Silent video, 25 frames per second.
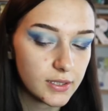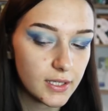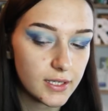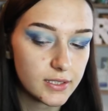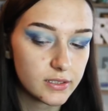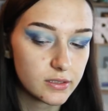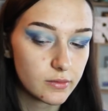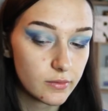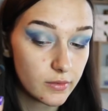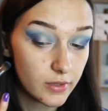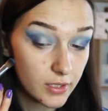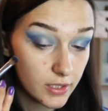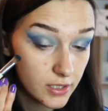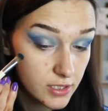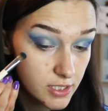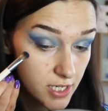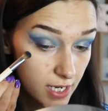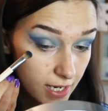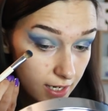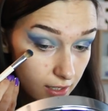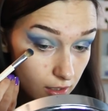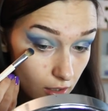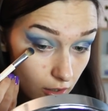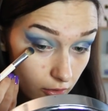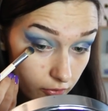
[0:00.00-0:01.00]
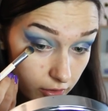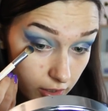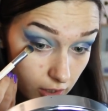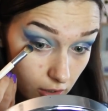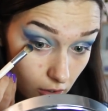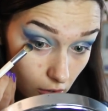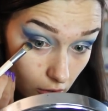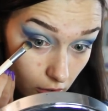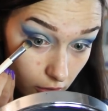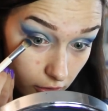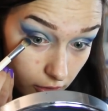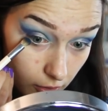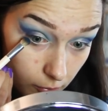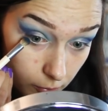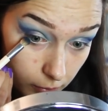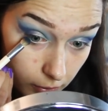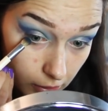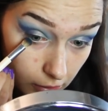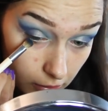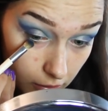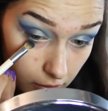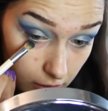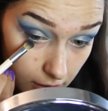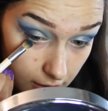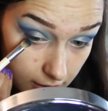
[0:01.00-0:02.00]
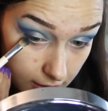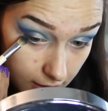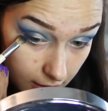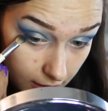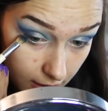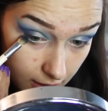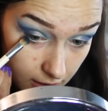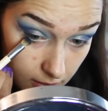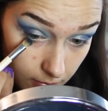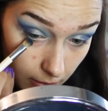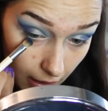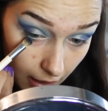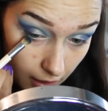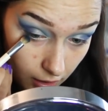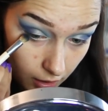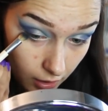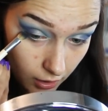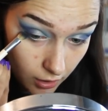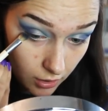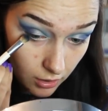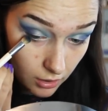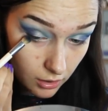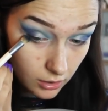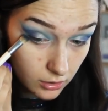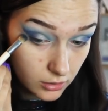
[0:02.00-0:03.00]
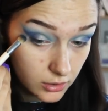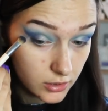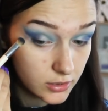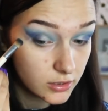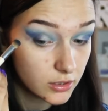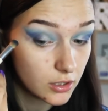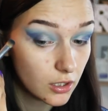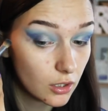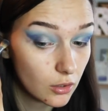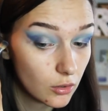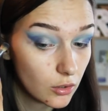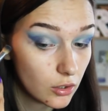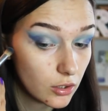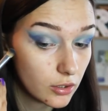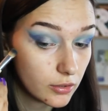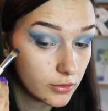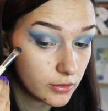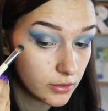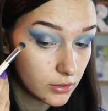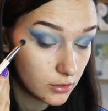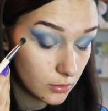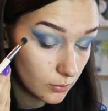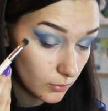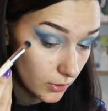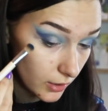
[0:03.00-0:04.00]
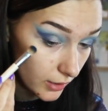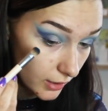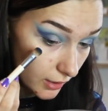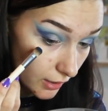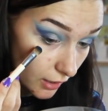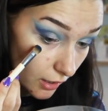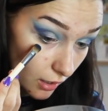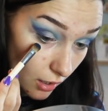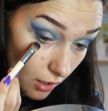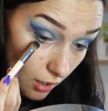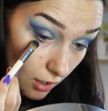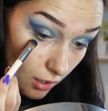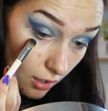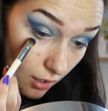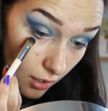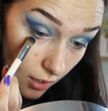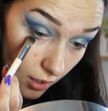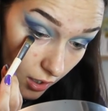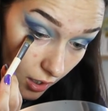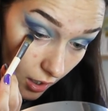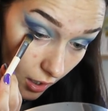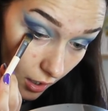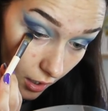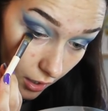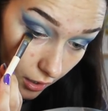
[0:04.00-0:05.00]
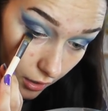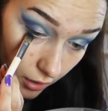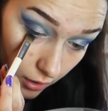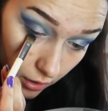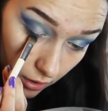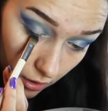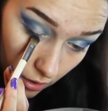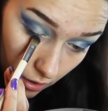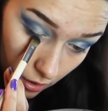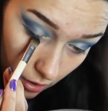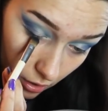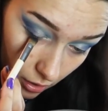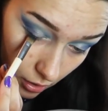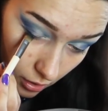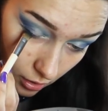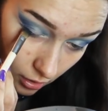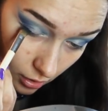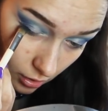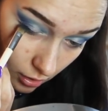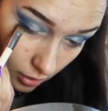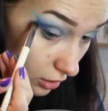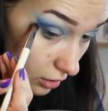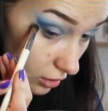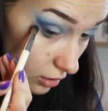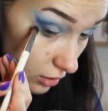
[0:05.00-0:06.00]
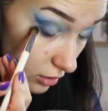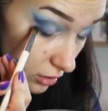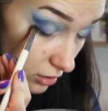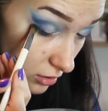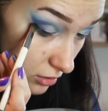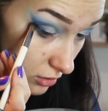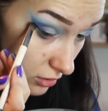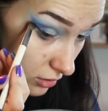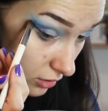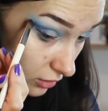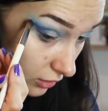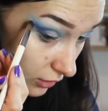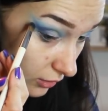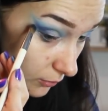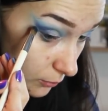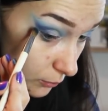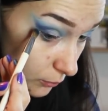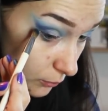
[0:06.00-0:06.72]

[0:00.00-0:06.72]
to take some of the shade of the other blue in the palette and just go under my eye and slowly